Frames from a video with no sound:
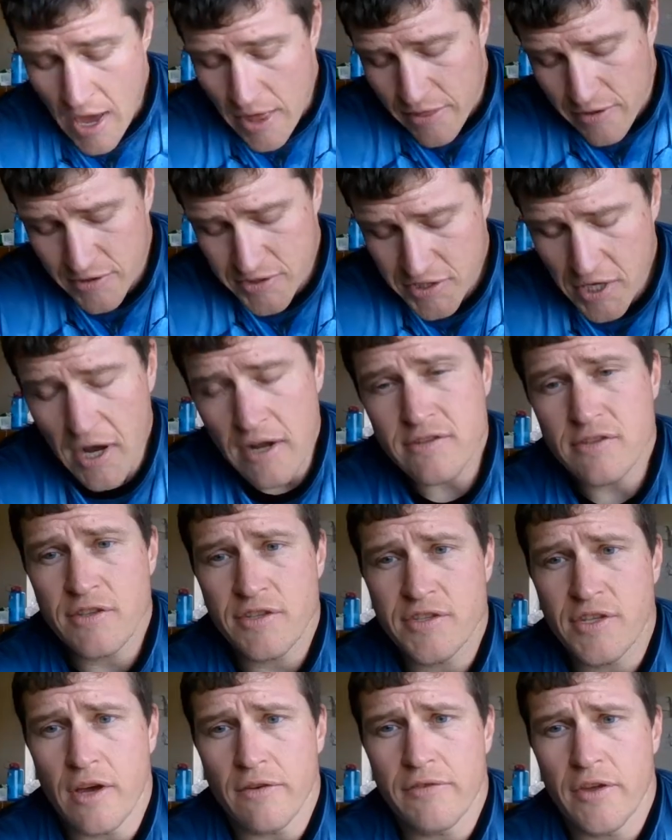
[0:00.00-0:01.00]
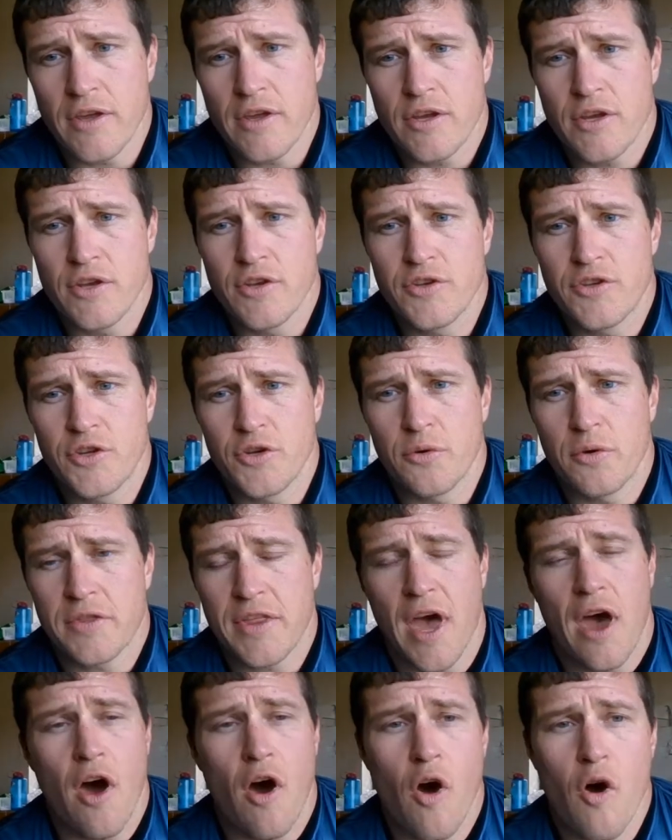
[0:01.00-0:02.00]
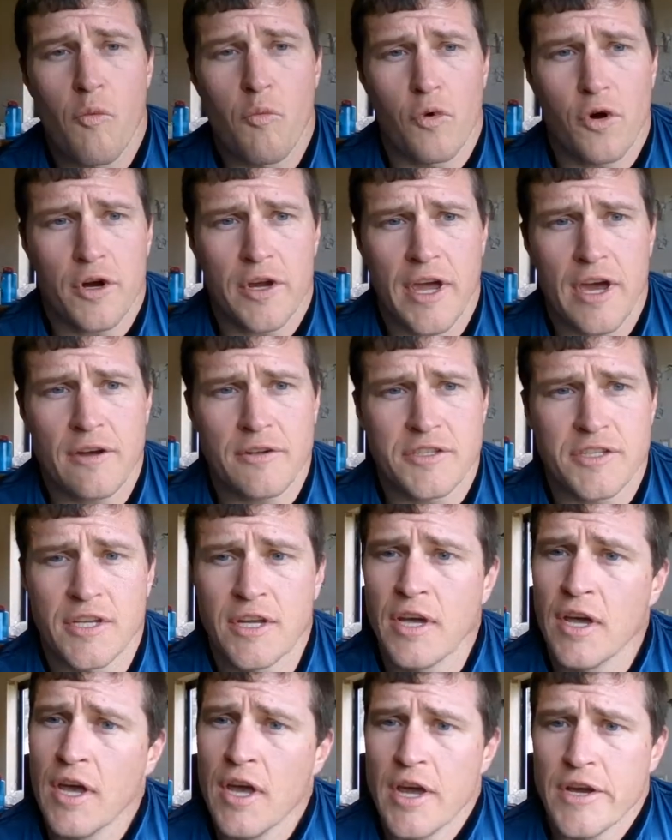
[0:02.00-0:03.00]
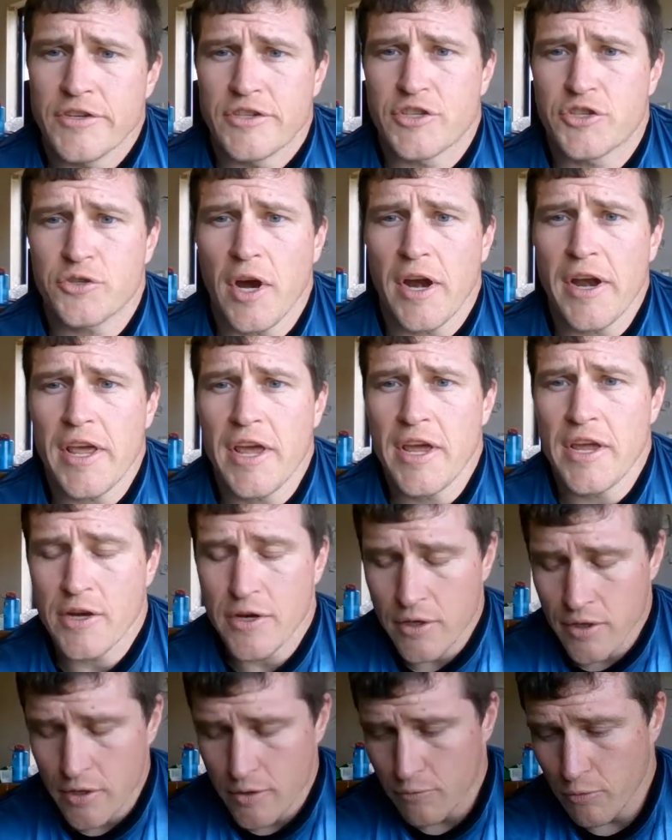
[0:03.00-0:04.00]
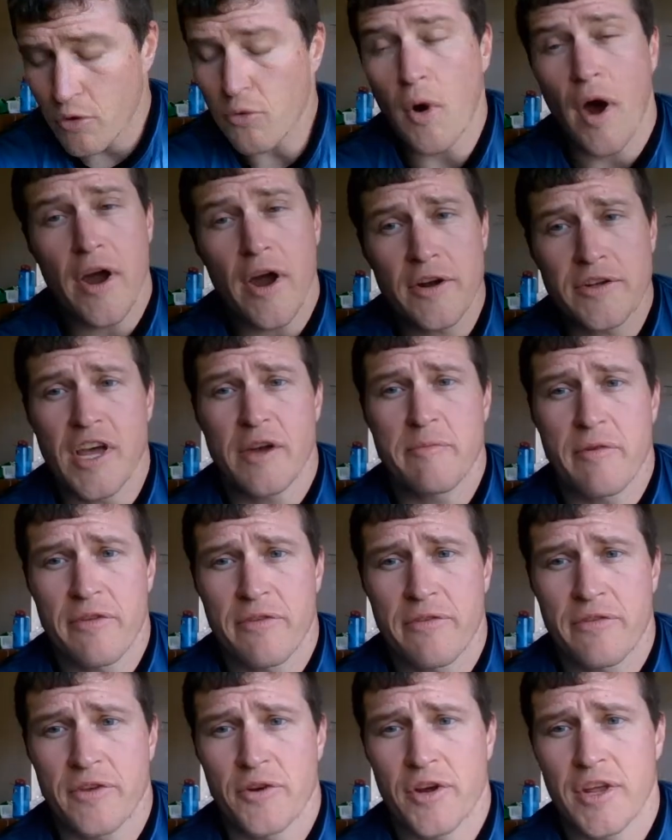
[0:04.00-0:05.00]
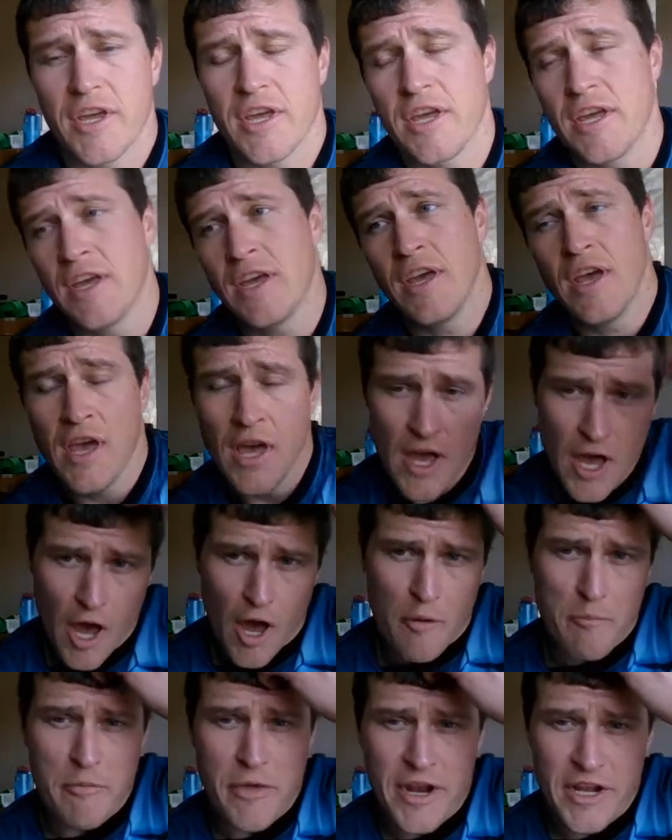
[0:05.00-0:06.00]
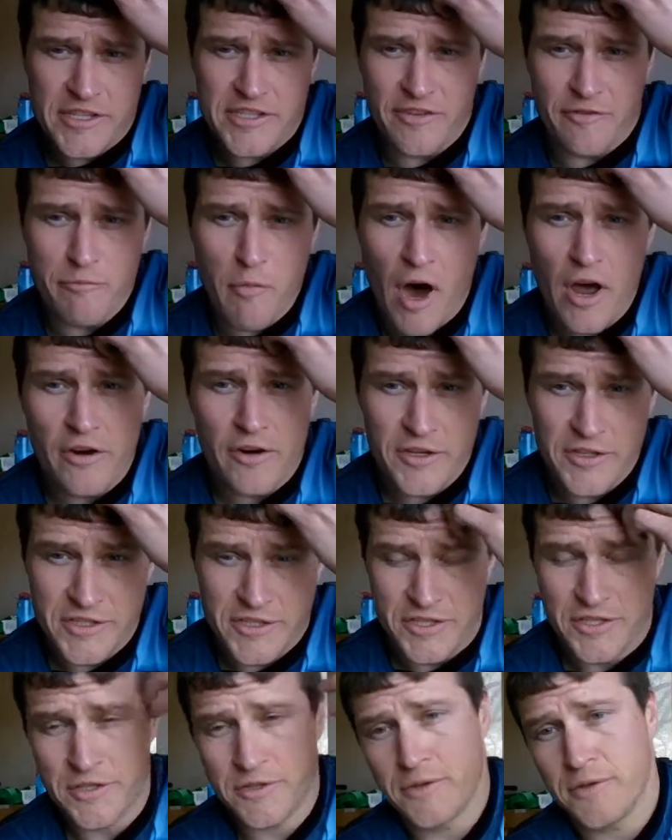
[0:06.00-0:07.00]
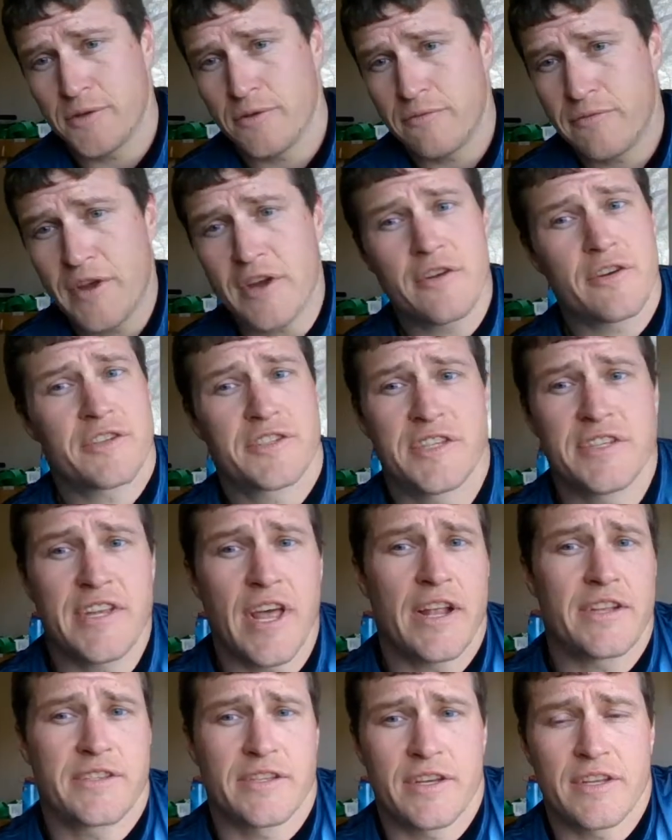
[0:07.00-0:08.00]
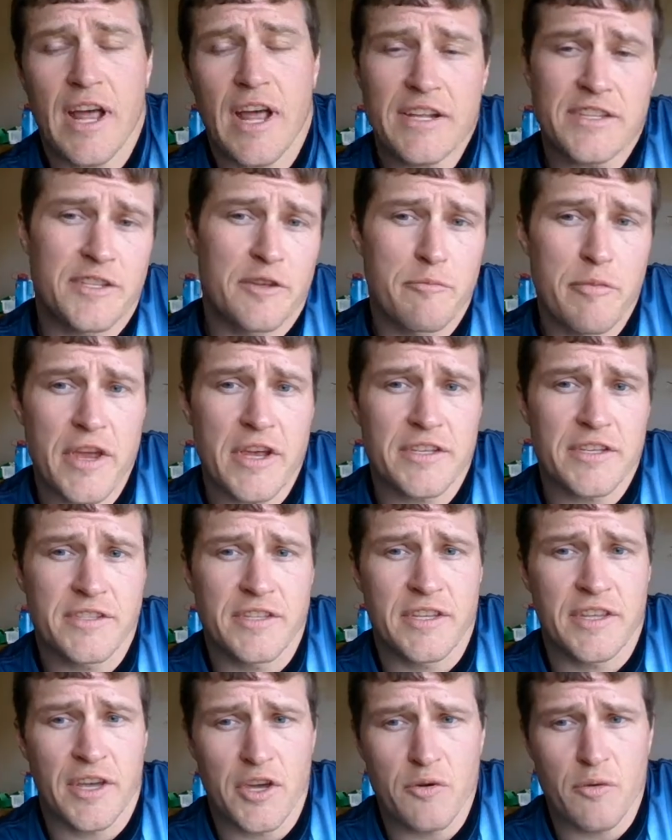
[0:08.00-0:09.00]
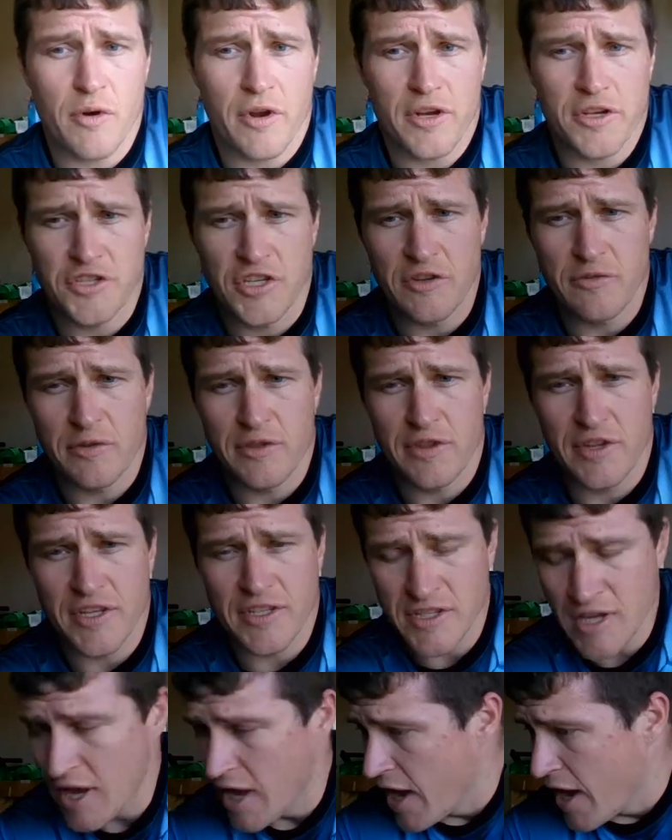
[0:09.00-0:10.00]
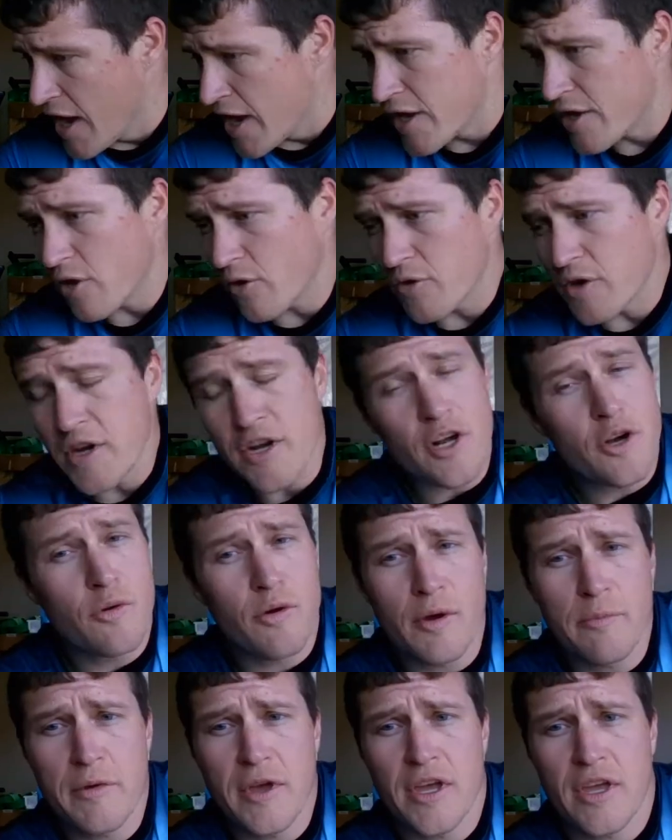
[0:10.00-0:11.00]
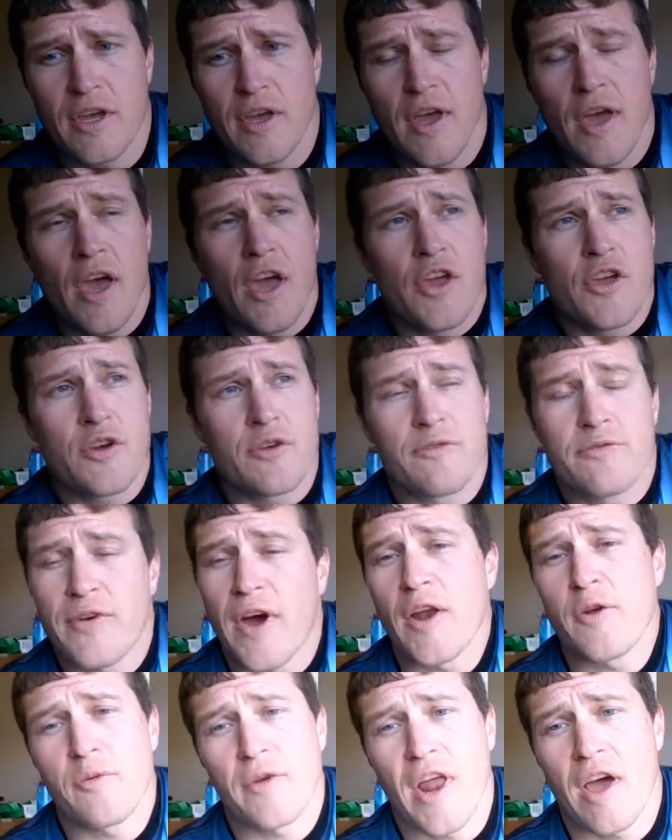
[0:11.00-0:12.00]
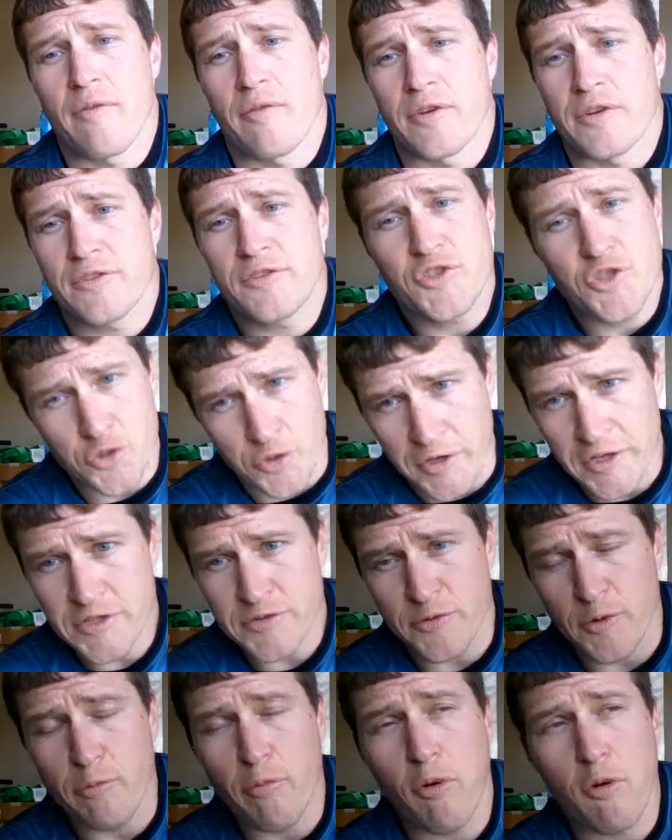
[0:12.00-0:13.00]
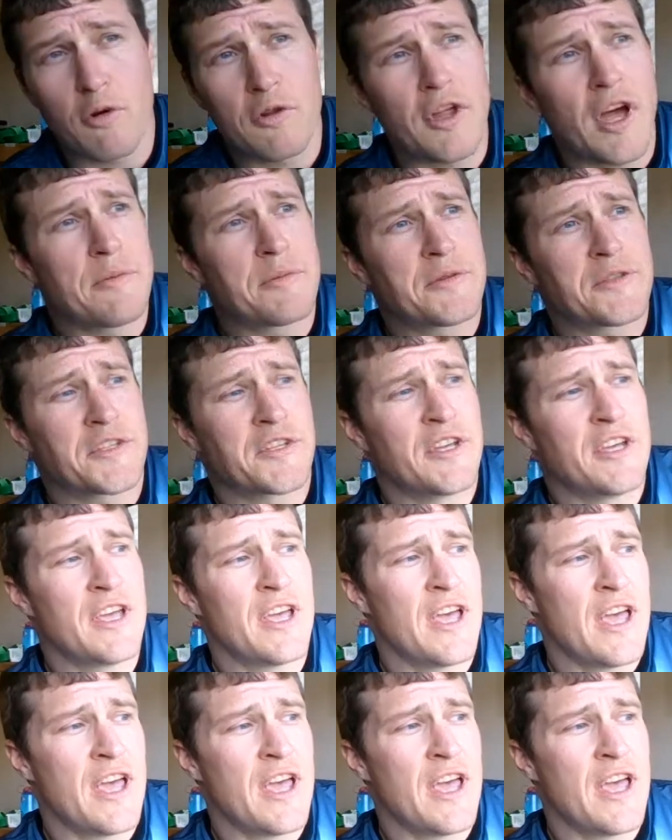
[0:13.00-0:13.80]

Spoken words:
There's tons of stuff that you can do with at-home workouts. Just try to hit your required time of 30 minutes of moderate to vigorous intensity. That's the biggest thing that you want to achieve with these. You don't need equipment. You can find whatever. Trees for pull-ups,